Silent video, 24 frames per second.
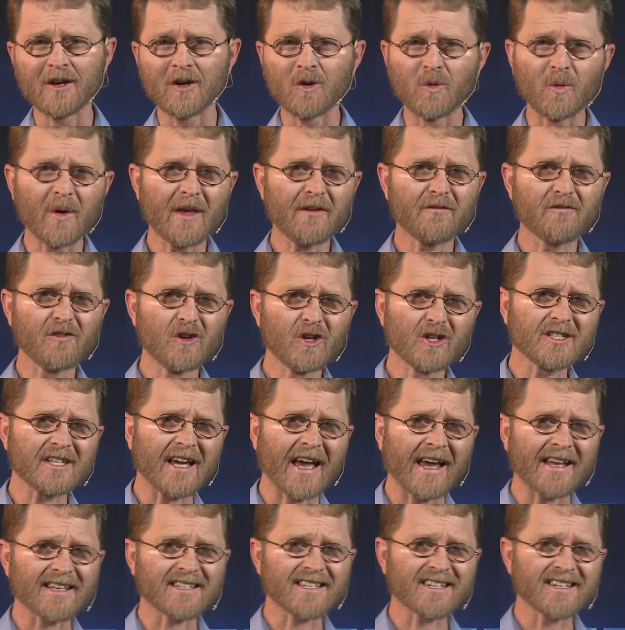We've looked
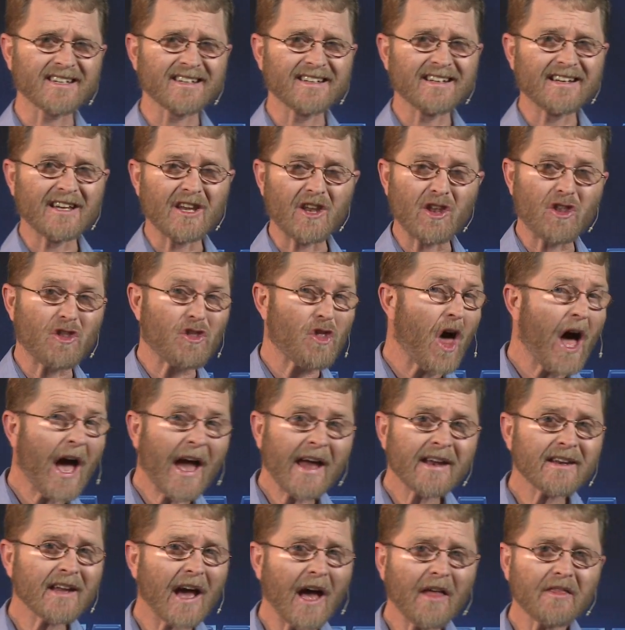at
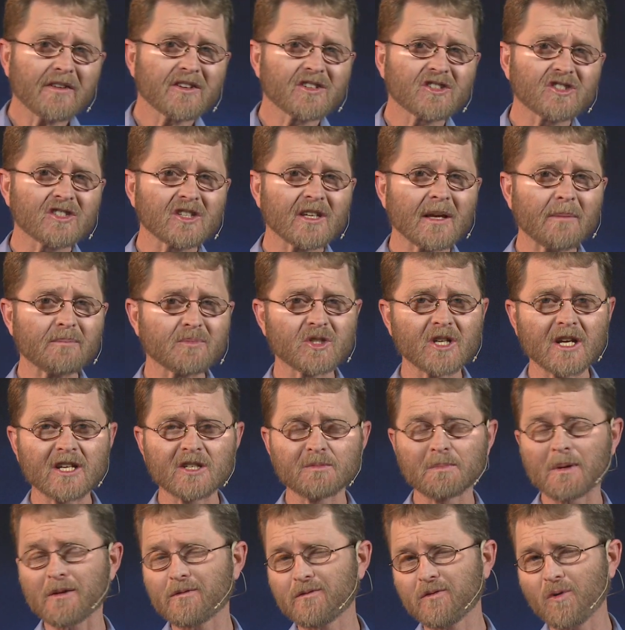9 other subjects
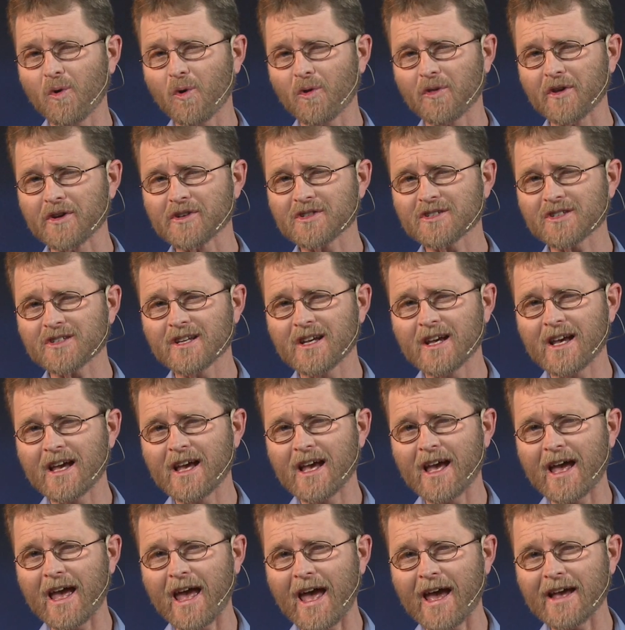before this,
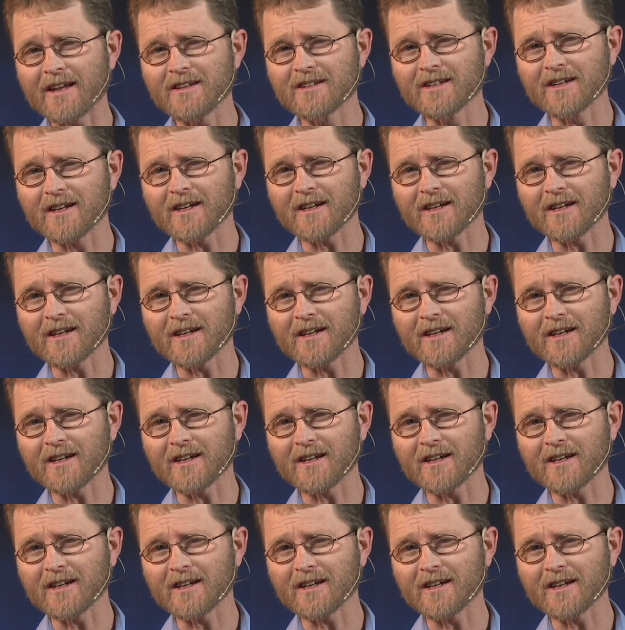and